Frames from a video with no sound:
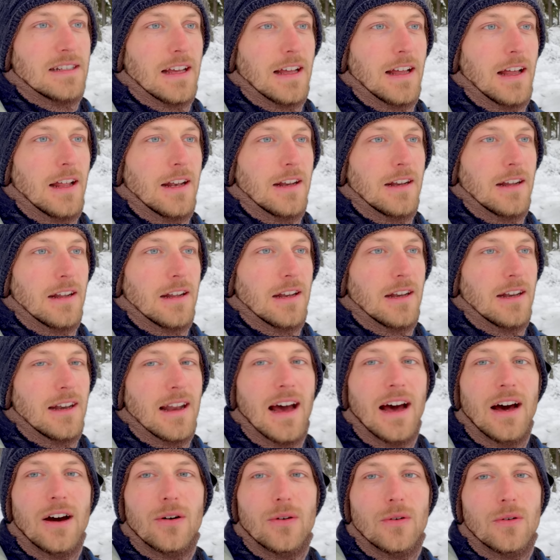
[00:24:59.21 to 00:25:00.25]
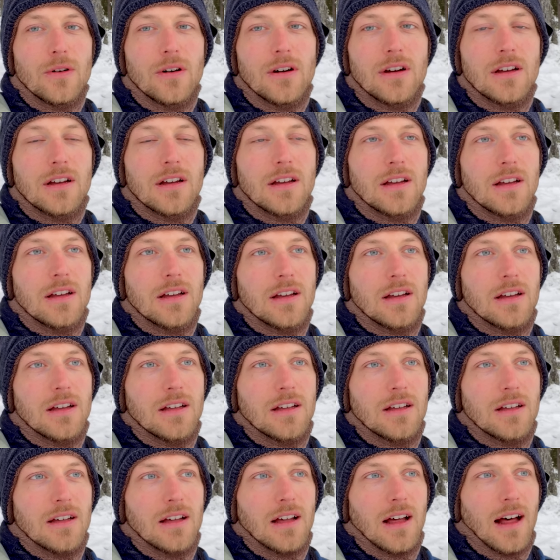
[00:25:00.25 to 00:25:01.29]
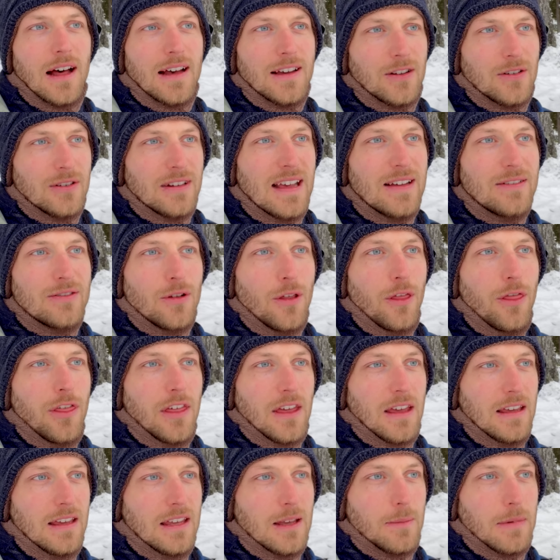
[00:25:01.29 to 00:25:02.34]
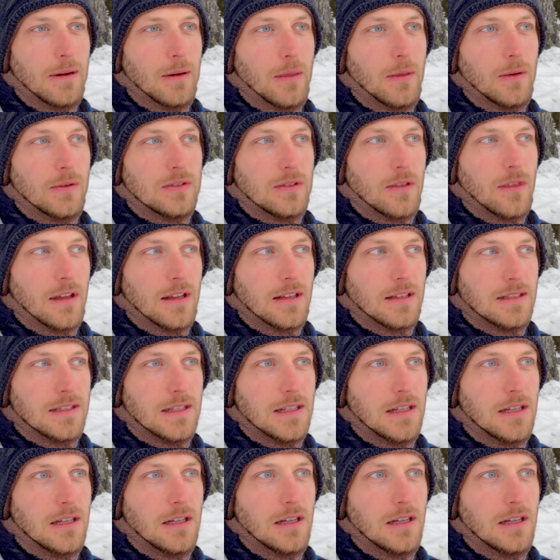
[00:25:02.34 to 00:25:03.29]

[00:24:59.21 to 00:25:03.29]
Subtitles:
And now I don't have to think about those things.